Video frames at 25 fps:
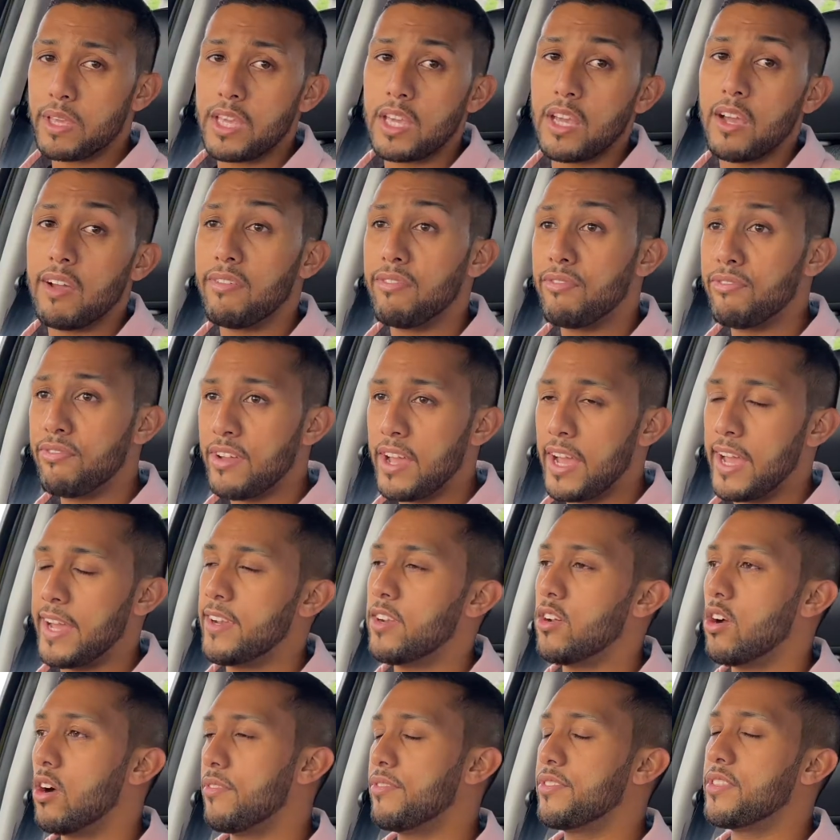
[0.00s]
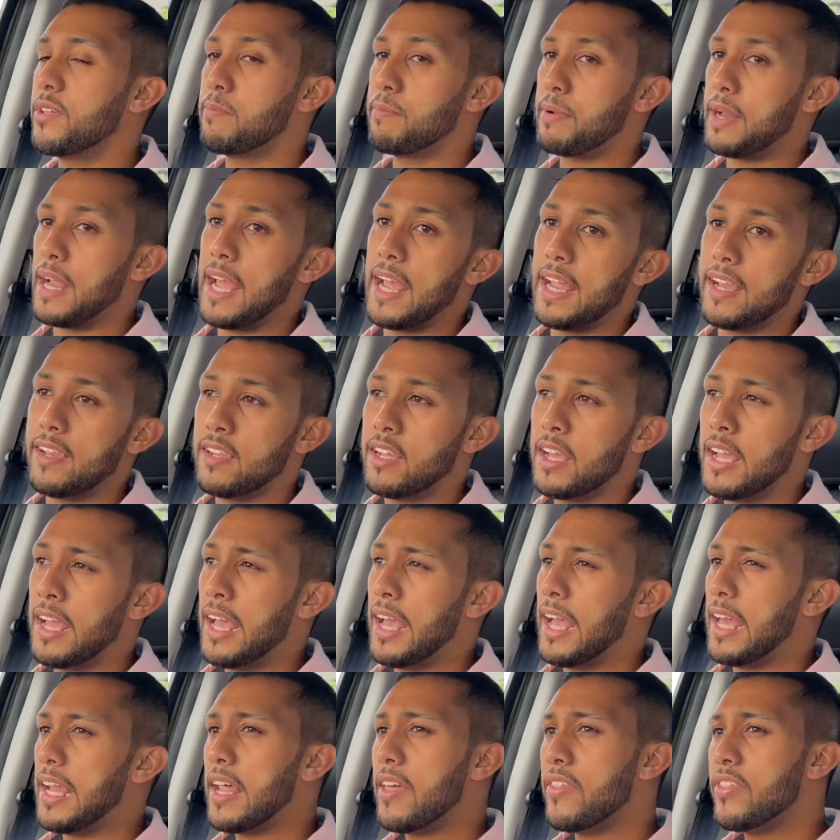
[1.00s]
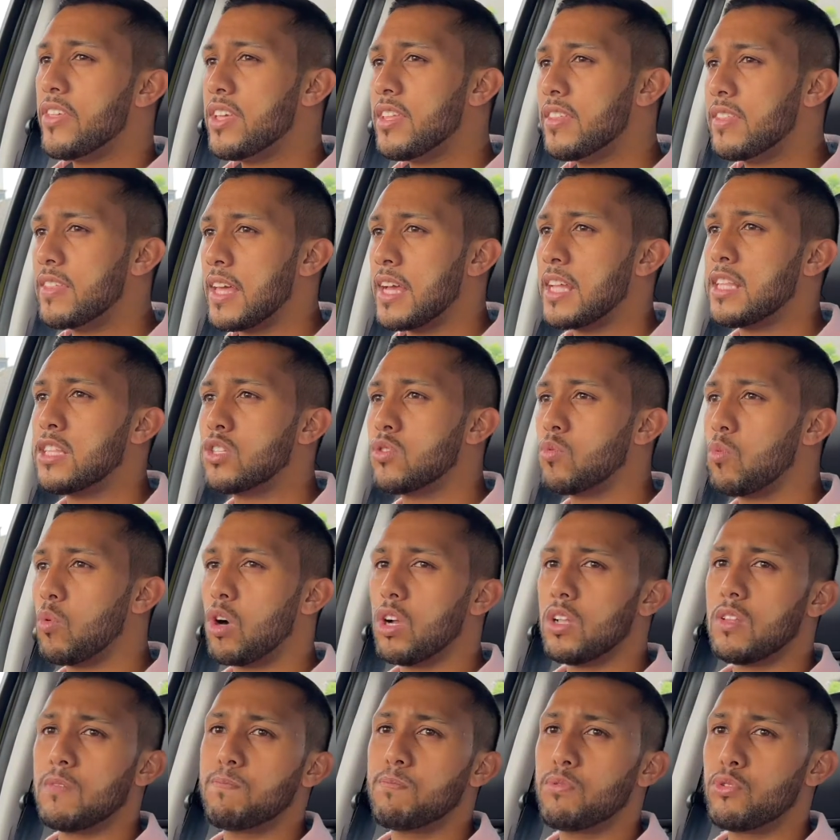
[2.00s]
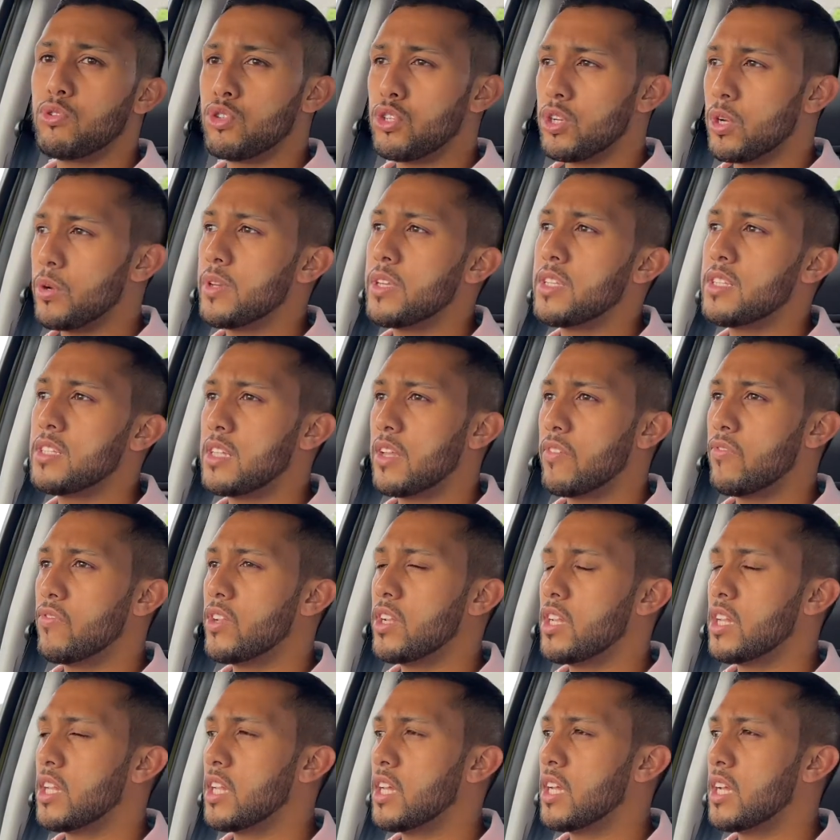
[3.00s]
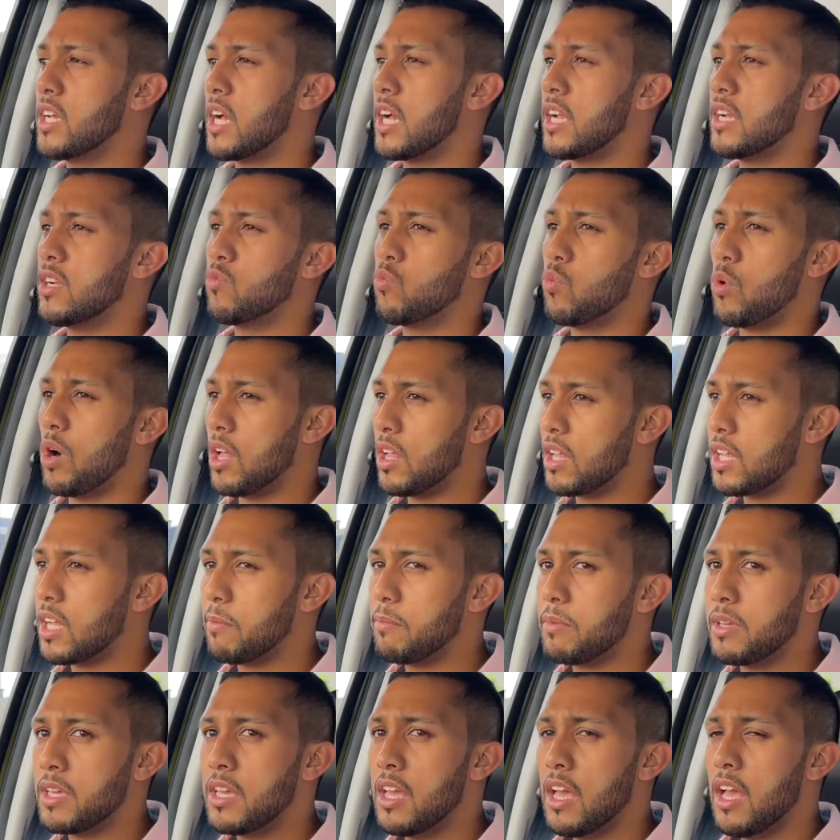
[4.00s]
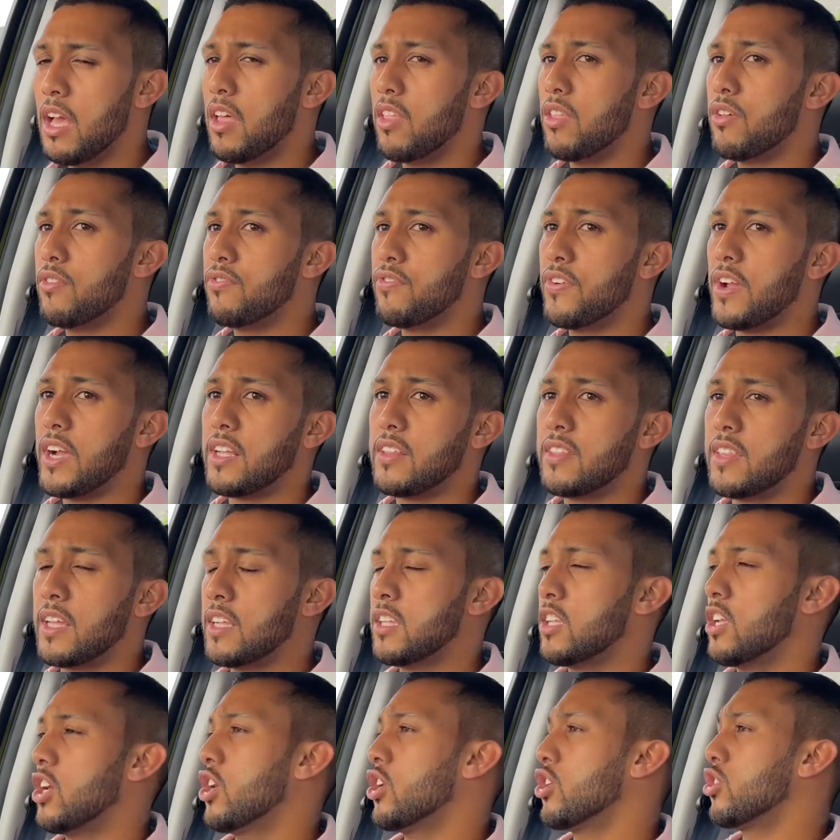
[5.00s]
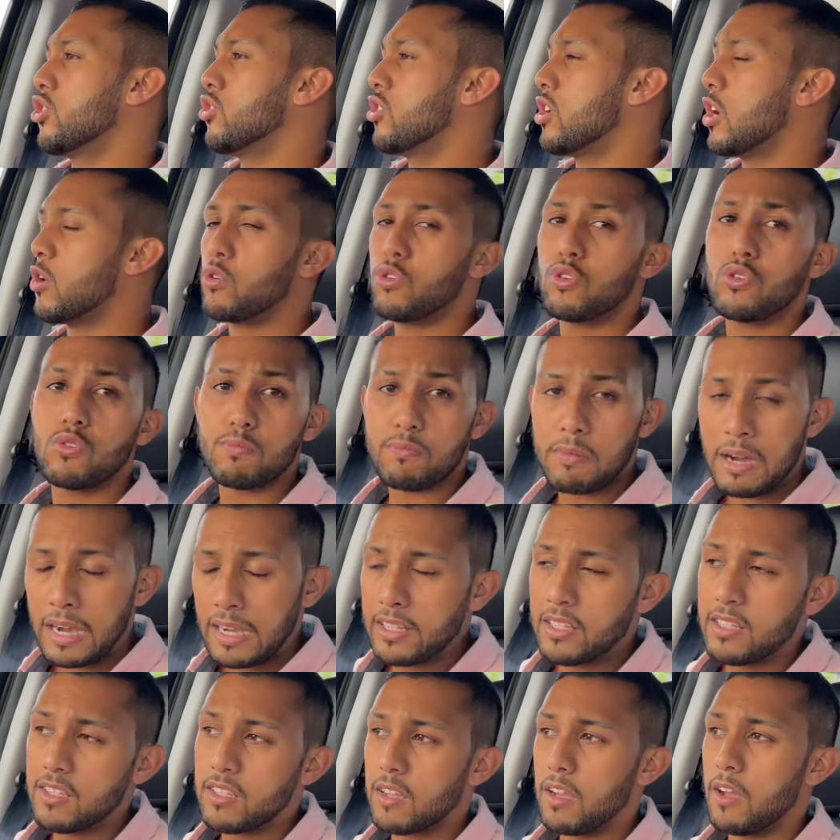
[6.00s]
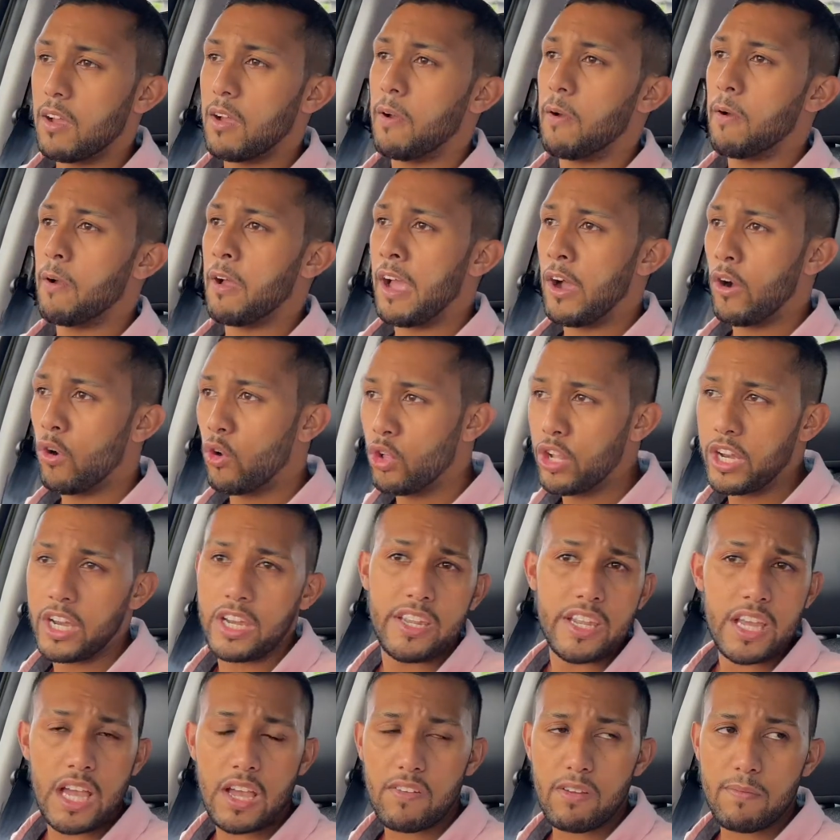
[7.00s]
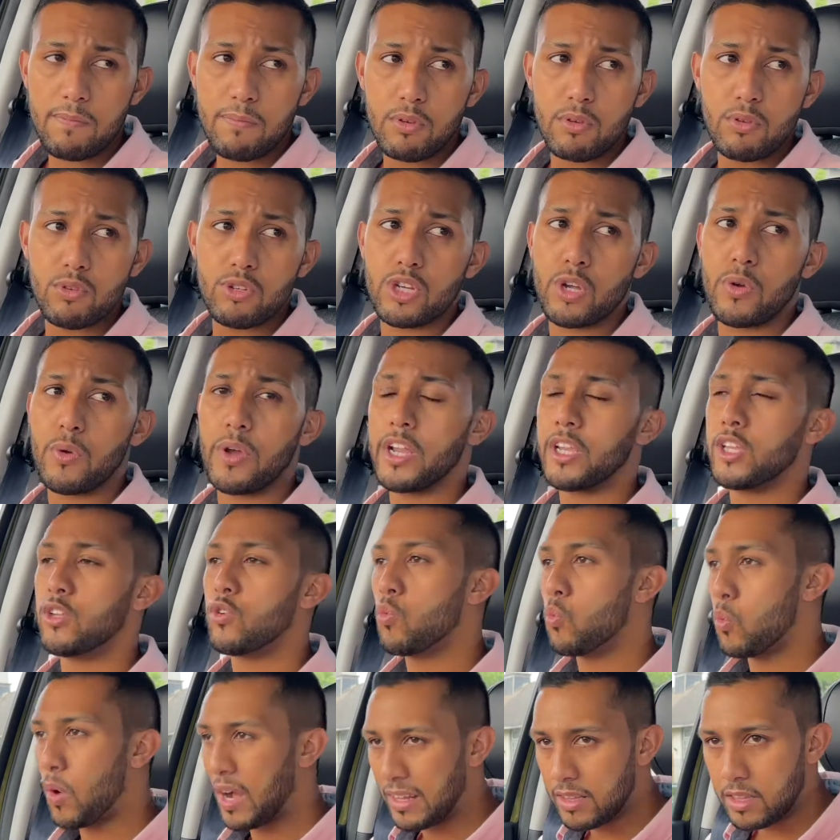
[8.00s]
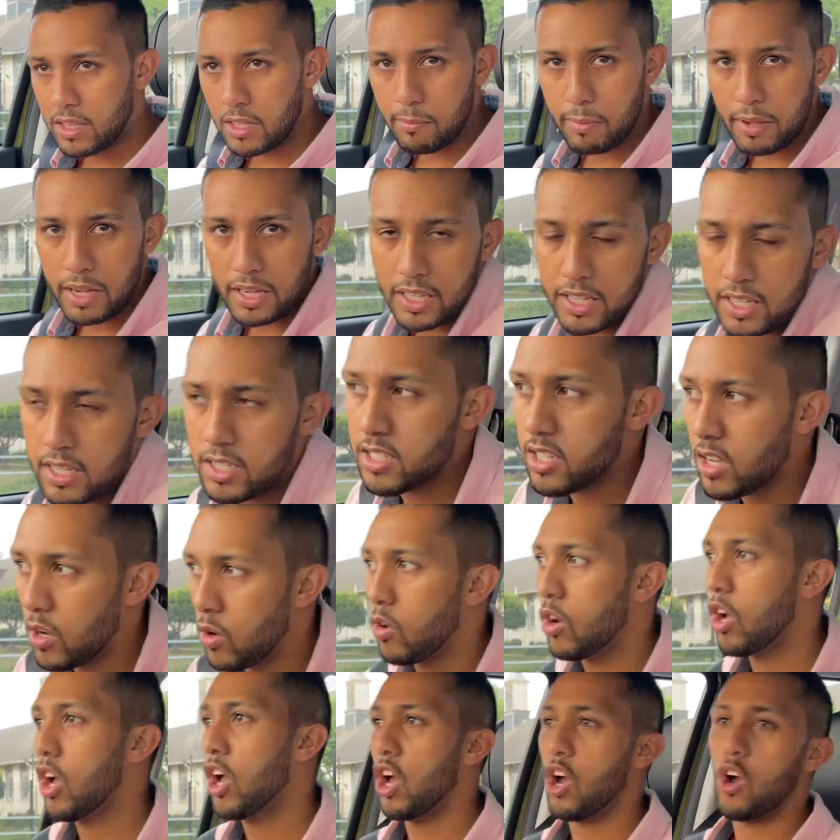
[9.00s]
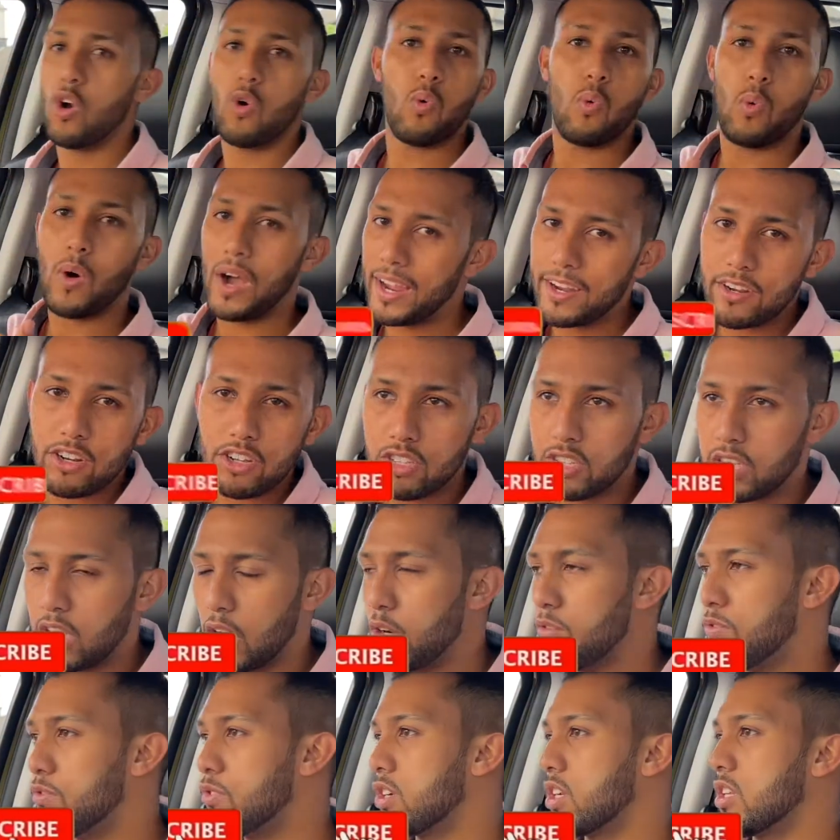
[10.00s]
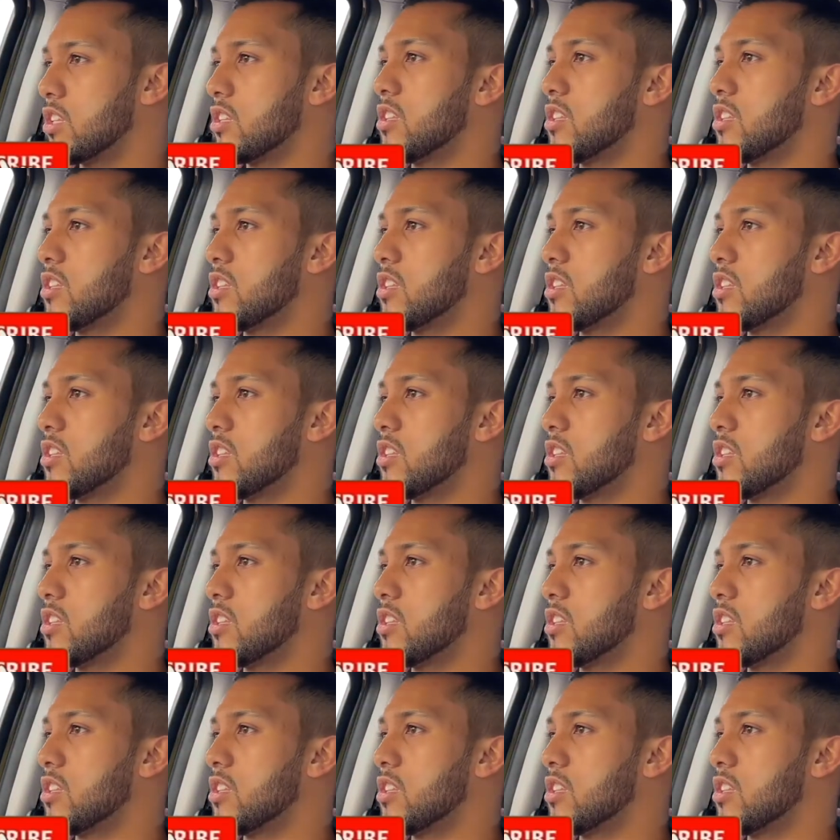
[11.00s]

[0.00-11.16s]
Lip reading: a fan of the brand. And I think that's what Peugeot is definitely kind of welcoming, the fact that, you know, you might already have a Peugeot and you want a Bakkie, so why not go for it?